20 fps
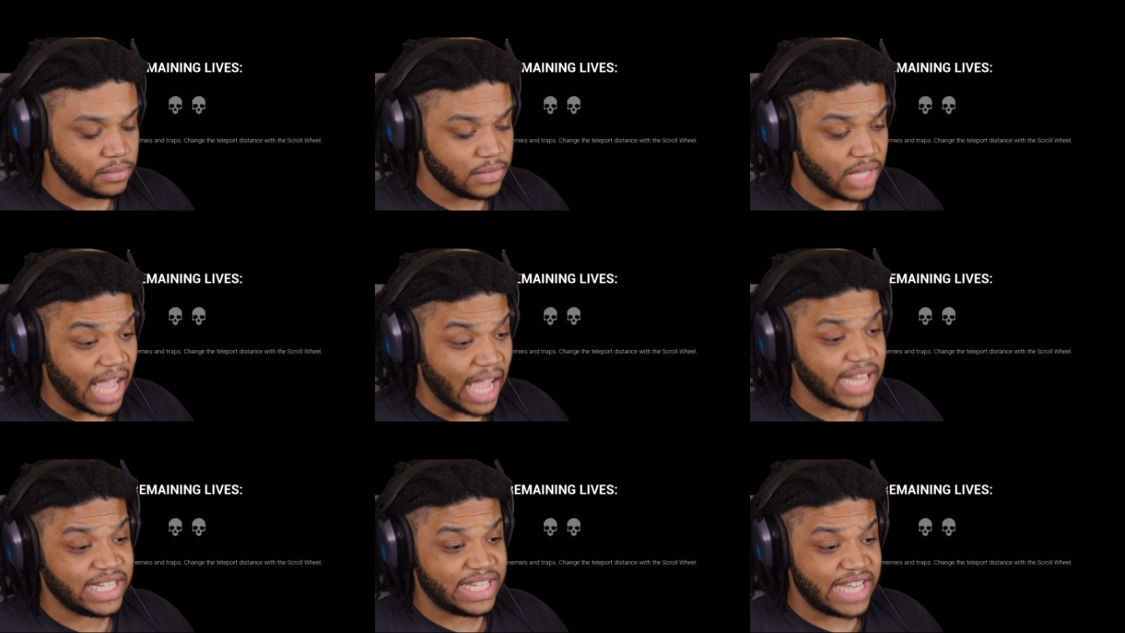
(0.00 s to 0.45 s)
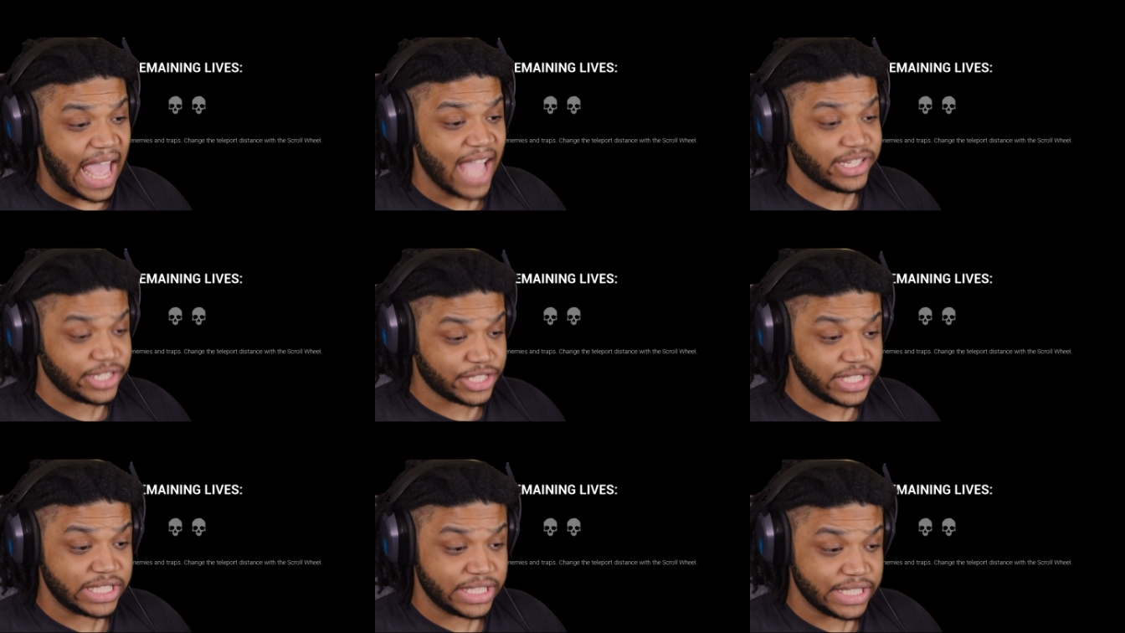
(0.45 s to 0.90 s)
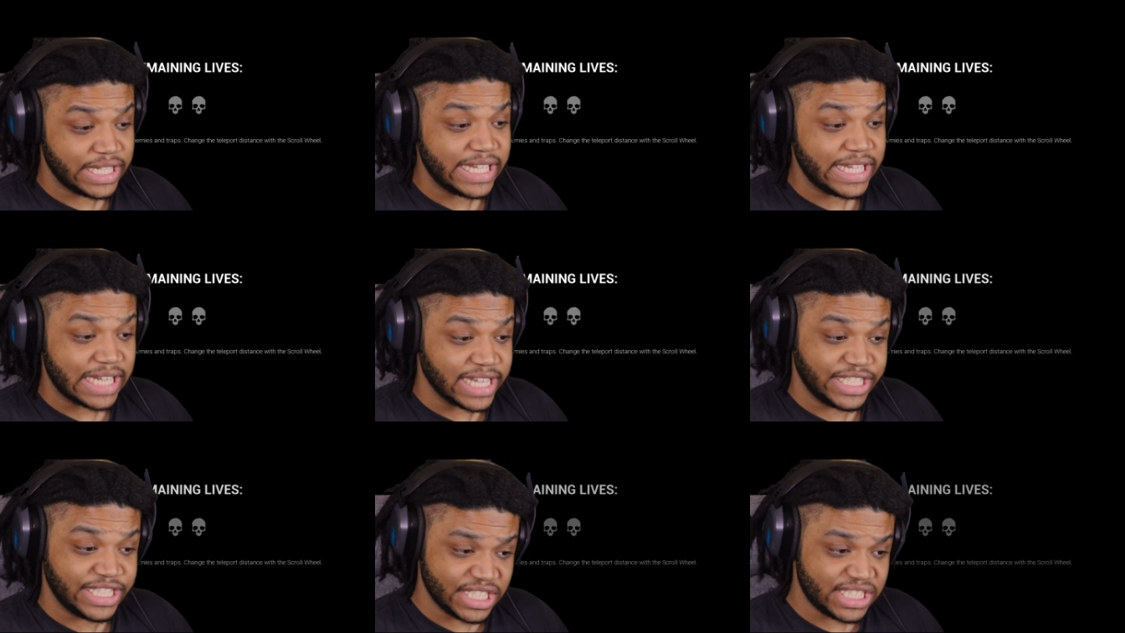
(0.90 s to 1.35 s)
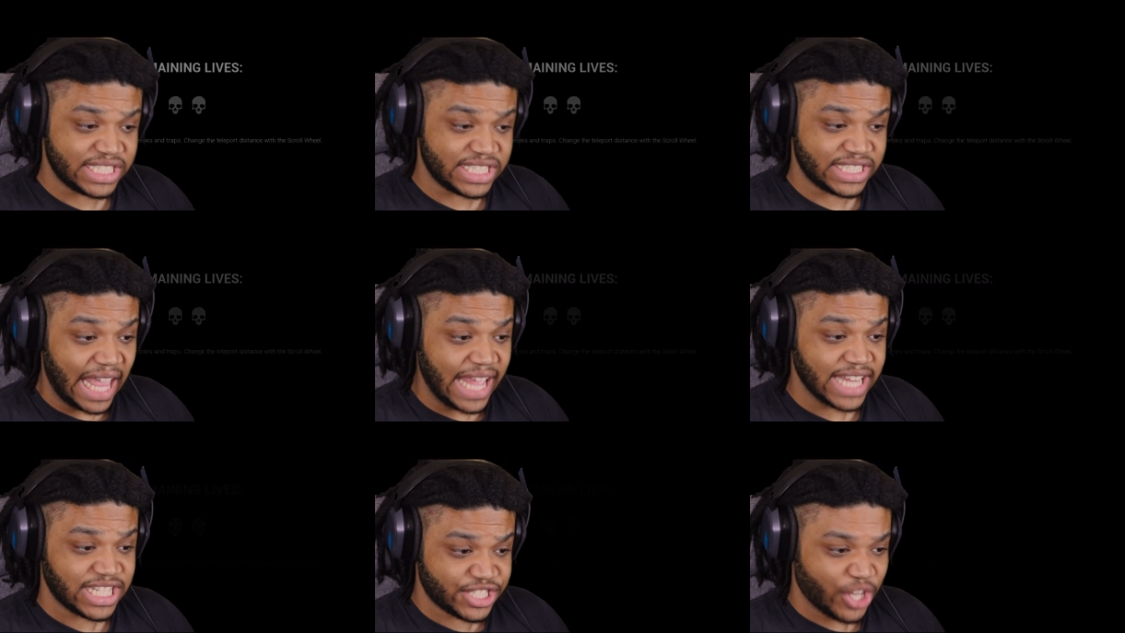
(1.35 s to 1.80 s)
I actually did. I just
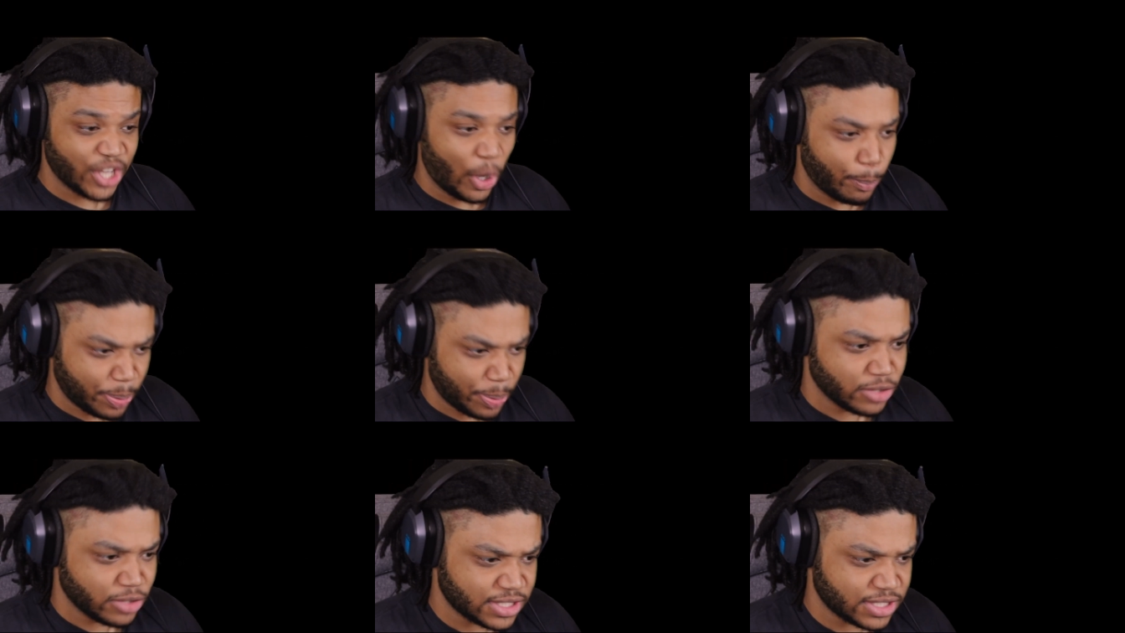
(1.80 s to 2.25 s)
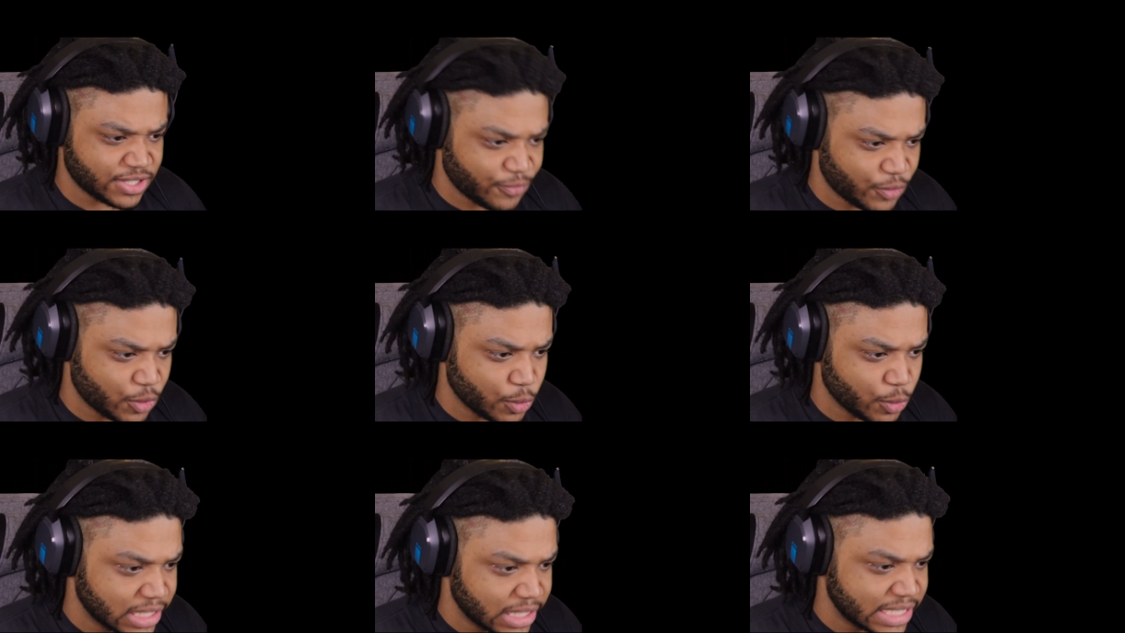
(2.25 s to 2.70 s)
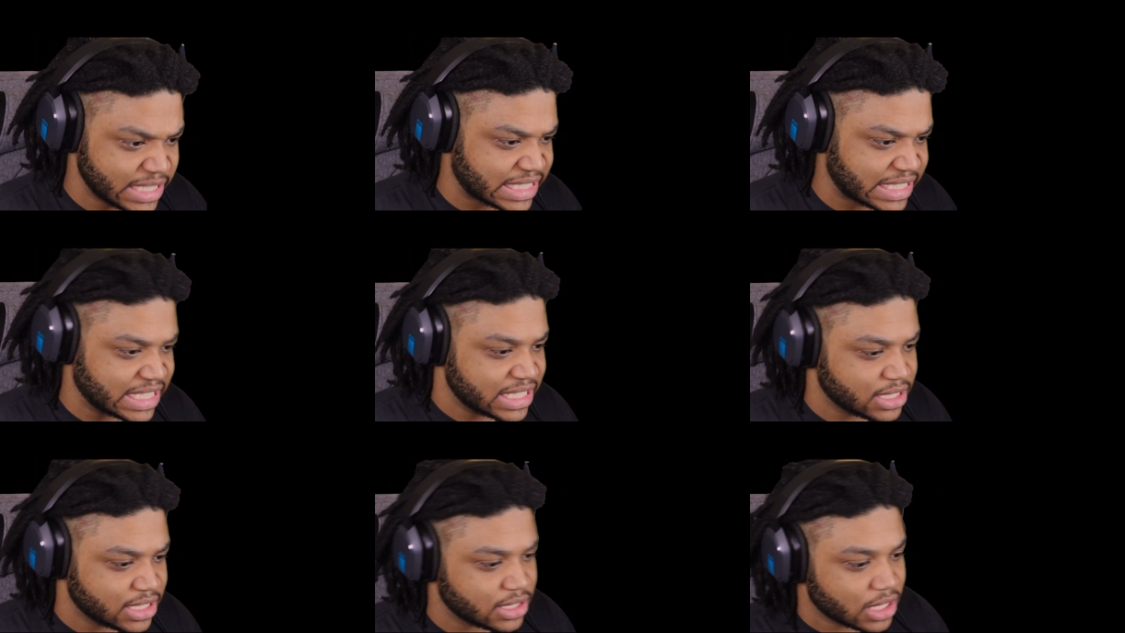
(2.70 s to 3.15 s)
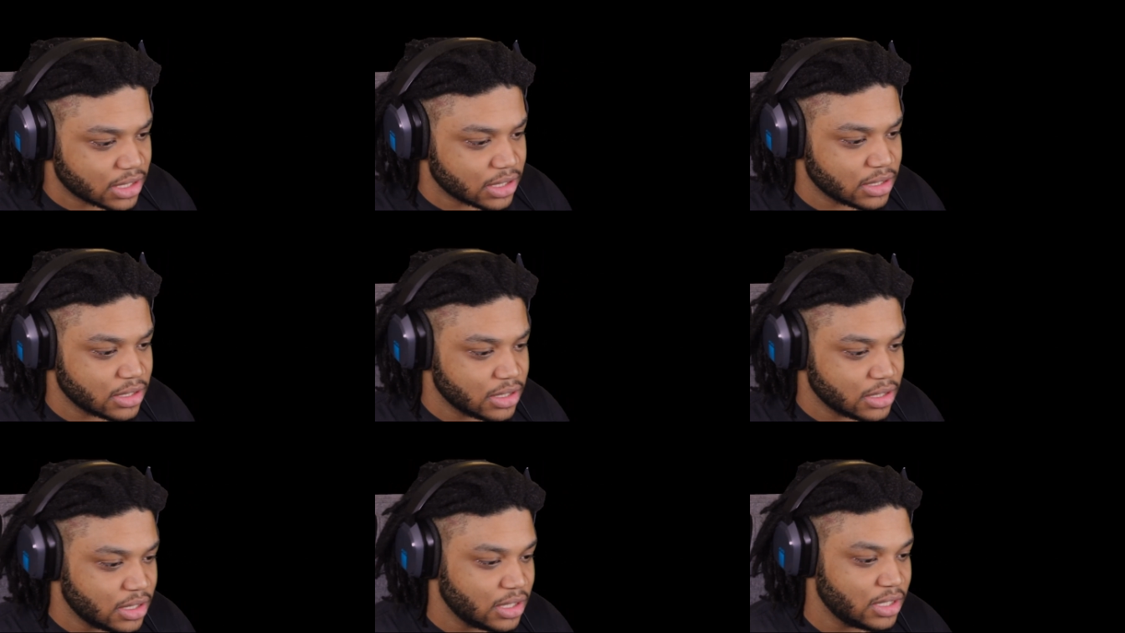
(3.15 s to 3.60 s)
said so, Bierce, if you listen.